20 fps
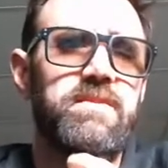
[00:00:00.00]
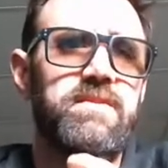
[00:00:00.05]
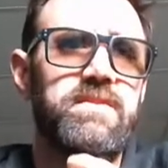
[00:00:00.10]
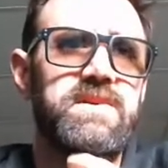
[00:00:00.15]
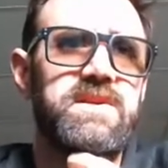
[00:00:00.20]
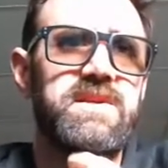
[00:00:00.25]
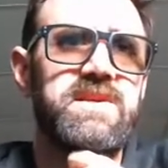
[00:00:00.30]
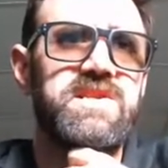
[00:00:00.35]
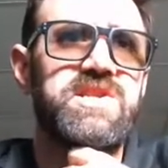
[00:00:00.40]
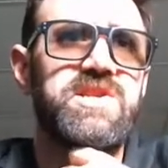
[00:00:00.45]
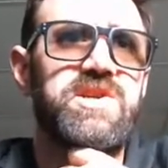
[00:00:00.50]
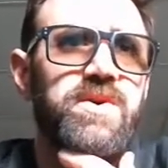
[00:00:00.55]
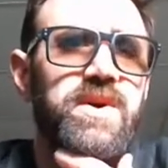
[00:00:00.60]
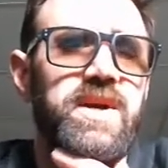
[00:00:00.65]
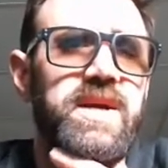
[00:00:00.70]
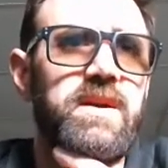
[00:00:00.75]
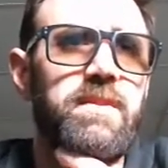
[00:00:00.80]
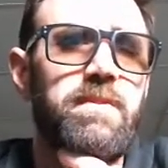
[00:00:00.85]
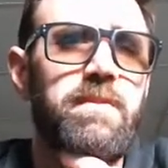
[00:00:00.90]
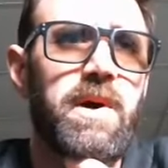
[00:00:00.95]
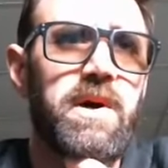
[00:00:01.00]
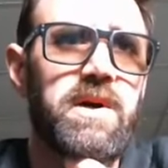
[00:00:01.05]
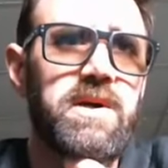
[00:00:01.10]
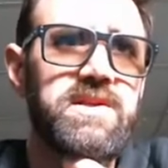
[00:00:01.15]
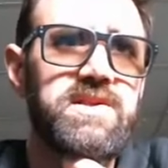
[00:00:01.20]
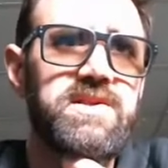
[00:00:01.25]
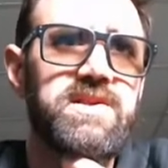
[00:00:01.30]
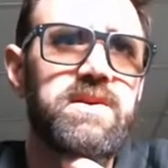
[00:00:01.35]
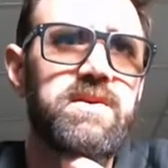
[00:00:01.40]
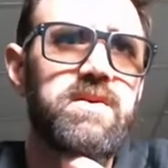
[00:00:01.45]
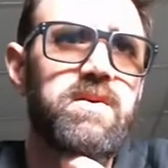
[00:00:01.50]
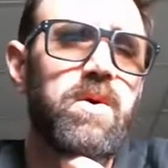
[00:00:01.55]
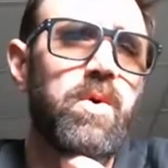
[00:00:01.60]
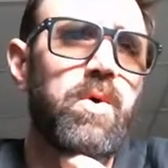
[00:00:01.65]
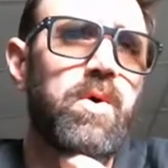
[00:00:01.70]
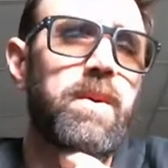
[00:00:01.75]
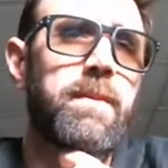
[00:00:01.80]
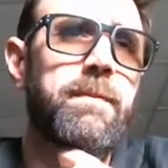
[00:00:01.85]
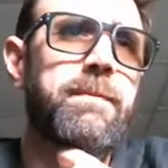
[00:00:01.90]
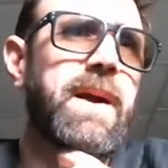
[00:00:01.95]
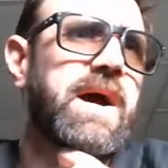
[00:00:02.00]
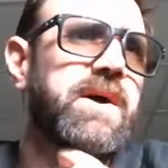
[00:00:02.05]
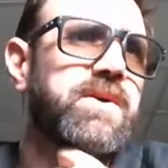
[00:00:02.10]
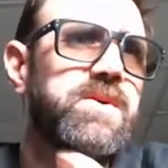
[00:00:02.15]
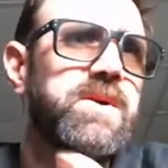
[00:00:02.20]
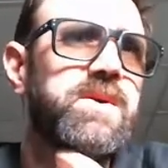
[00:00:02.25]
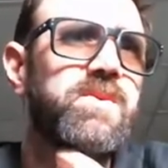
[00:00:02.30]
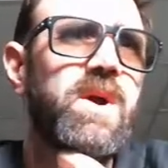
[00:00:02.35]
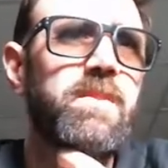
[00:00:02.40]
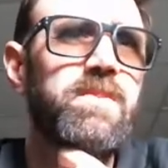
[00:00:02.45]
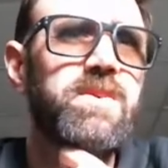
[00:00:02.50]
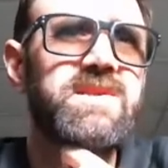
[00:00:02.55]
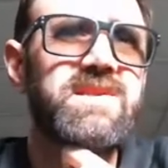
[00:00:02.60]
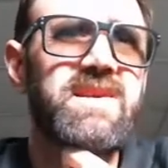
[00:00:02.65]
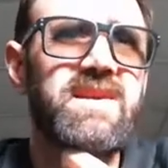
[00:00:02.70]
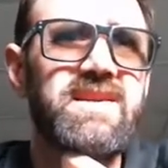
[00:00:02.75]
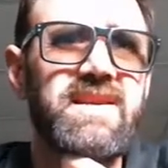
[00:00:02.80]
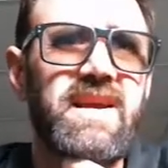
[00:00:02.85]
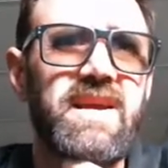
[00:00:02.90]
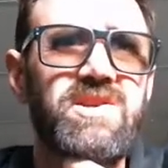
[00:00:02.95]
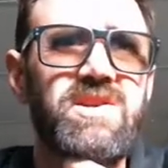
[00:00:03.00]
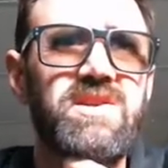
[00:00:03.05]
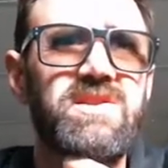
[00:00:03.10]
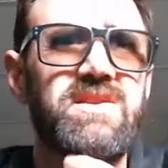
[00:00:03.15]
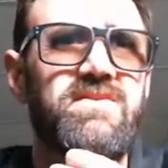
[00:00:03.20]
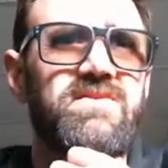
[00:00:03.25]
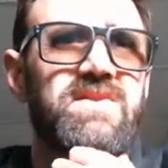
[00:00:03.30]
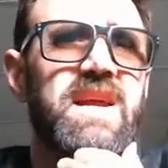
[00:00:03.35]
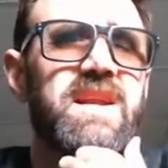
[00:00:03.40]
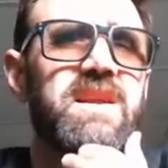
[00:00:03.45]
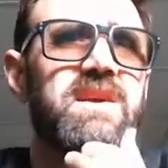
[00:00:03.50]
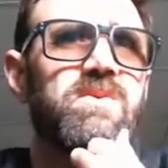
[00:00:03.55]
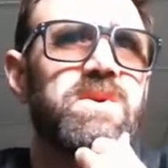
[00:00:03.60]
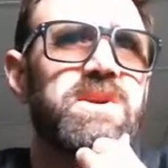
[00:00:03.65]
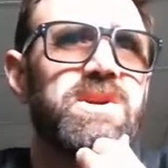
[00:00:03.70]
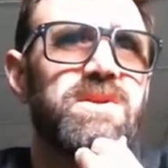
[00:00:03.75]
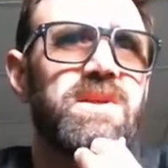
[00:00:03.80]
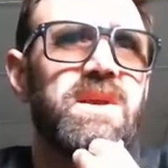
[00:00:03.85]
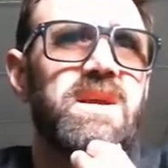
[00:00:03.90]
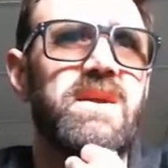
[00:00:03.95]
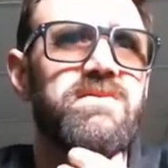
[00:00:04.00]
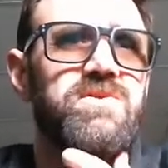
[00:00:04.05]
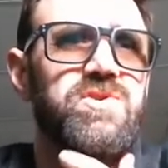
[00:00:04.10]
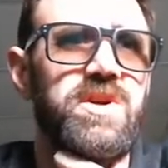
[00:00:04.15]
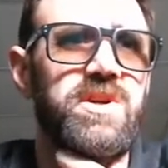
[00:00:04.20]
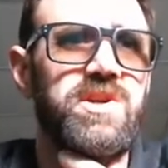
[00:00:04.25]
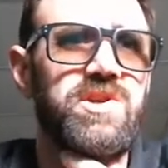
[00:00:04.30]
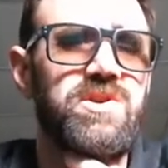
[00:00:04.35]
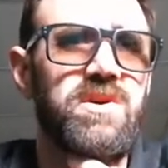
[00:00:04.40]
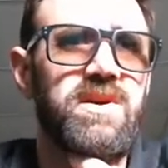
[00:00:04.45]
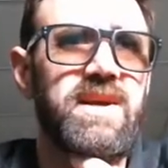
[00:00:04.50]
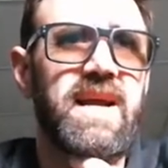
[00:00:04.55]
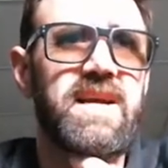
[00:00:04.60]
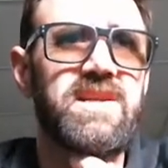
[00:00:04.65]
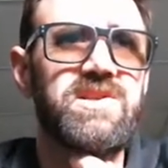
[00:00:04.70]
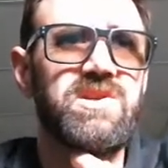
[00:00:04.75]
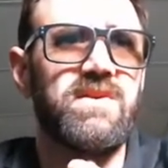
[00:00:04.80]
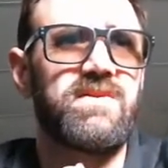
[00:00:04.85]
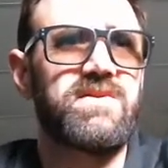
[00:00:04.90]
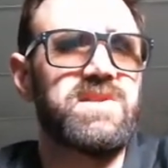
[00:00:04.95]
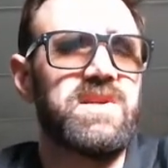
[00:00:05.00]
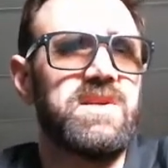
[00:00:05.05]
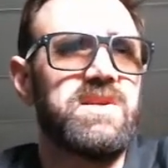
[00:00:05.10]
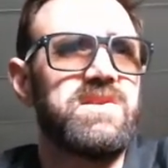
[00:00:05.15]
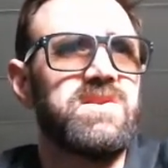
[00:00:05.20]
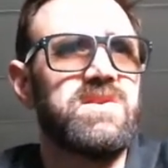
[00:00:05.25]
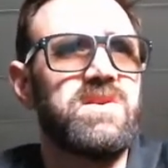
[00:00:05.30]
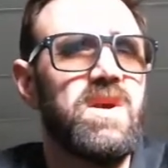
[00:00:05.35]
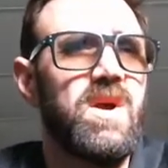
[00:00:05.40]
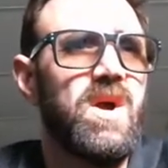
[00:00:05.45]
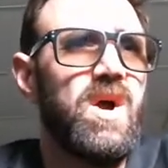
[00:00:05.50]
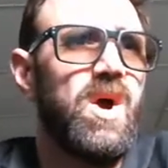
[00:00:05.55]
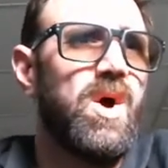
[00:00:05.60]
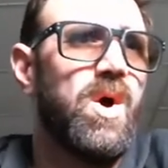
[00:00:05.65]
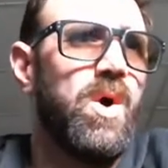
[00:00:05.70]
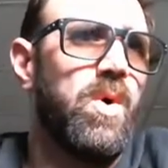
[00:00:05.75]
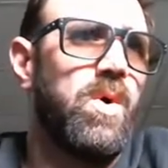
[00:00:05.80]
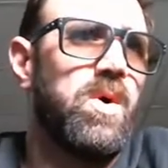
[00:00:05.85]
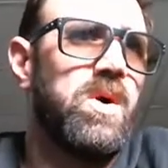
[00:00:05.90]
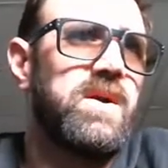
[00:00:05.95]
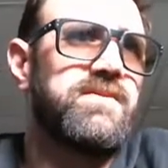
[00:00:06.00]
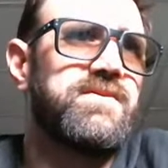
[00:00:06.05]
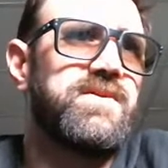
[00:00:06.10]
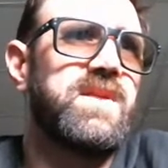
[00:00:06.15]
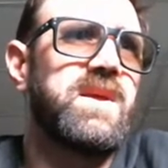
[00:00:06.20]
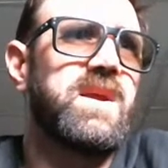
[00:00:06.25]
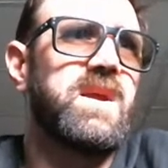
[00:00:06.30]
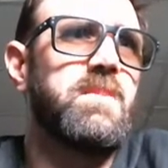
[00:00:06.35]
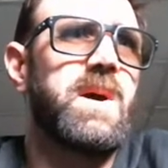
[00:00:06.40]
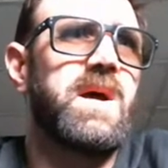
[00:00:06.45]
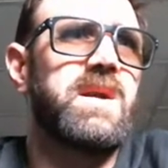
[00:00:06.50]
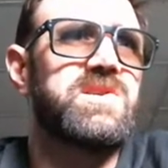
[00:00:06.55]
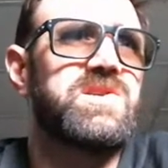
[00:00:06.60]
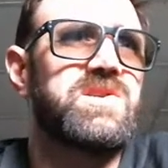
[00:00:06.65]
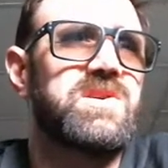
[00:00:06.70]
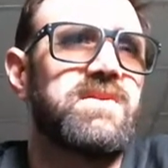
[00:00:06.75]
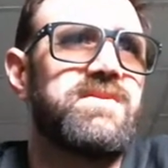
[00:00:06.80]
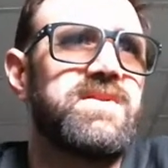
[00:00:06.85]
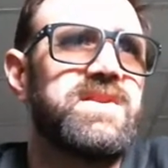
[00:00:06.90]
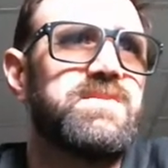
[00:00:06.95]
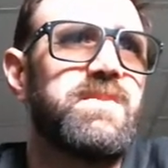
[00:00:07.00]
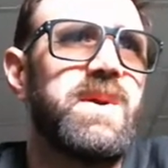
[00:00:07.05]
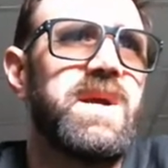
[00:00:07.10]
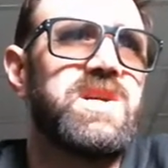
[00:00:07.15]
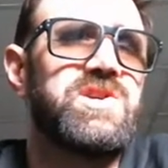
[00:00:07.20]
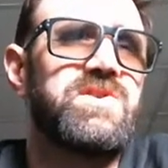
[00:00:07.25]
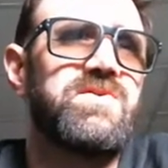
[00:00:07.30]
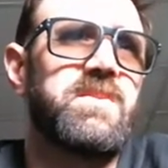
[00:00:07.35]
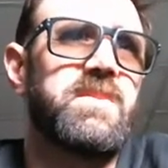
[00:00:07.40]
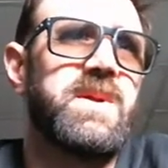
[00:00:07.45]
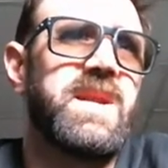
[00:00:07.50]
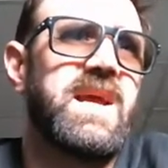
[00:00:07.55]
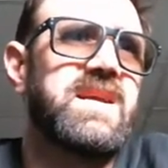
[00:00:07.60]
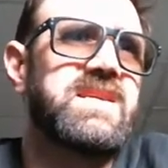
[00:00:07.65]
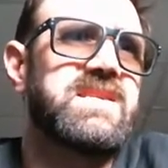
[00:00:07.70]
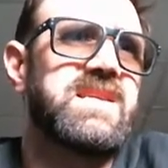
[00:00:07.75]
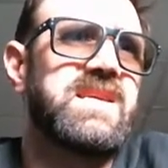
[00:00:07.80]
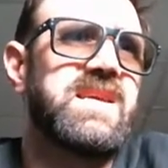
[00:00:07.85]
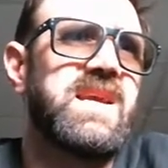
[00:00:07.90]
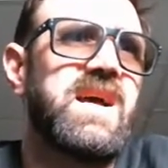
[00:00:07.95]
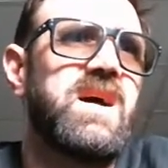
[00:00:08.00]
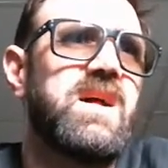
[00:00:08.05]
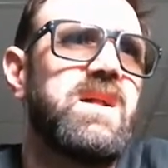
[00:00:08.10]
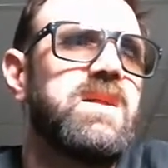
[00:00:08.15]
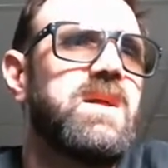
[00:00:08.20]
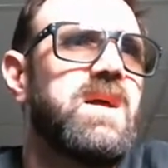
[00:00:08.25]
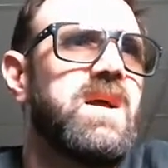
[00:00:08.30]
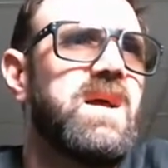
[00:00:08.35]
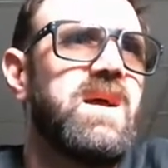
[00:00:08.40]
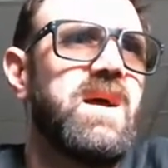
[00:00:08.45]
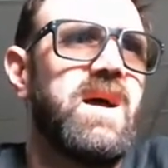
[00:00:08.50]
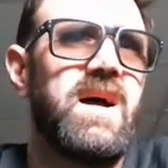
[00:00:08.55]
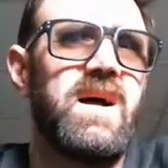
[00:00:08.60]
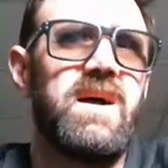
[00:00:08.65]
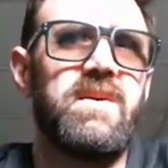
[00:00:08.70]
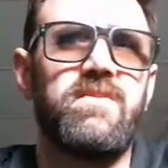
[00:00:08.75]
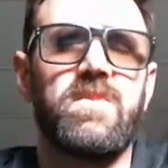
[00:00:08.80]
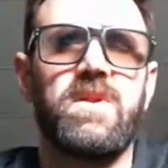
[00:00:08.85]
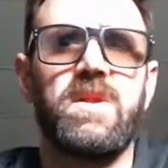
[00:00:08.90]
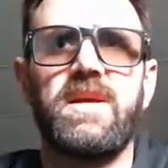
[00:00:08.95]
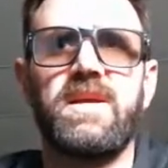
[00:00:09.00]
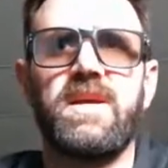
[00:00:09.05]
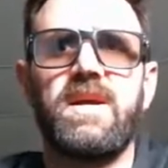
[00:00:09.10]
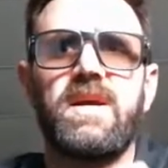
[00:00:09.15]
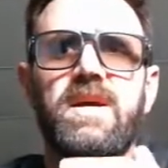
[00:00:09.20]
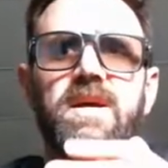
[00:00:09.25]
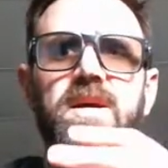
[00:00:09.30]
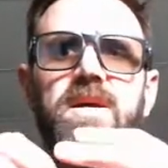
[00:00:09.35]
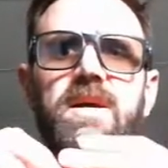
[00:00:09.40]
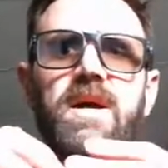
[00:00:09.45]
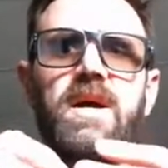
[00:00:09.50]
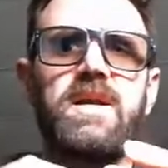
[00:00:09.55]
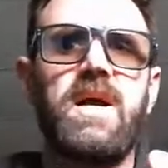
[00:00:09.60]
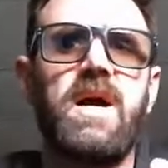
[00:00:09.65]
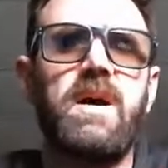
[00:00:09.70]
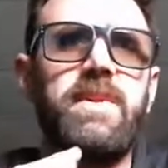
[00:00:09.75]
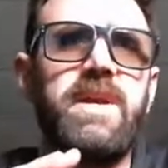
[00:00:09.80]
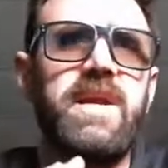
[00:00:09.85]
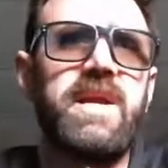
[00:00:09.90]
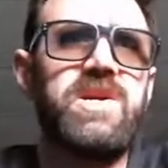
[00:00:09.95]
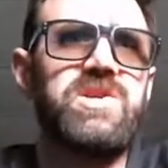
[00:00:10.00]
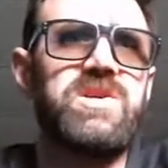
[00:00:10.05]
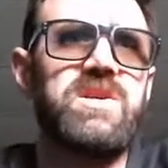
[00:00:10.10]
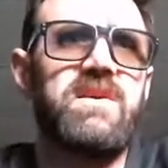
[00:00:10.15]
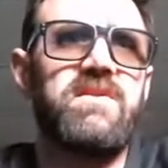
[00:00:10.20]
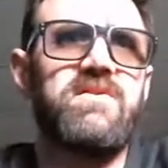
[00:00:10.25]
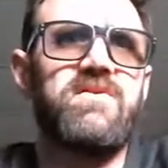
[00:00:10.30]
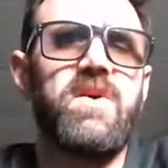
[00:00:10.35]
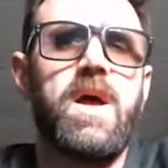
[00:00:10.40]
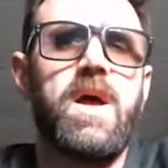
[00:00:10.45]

discrete parts or boundary representations of data when you think of traditional CAD surfaces, or if you think about a surface mesh from an STL, a combination of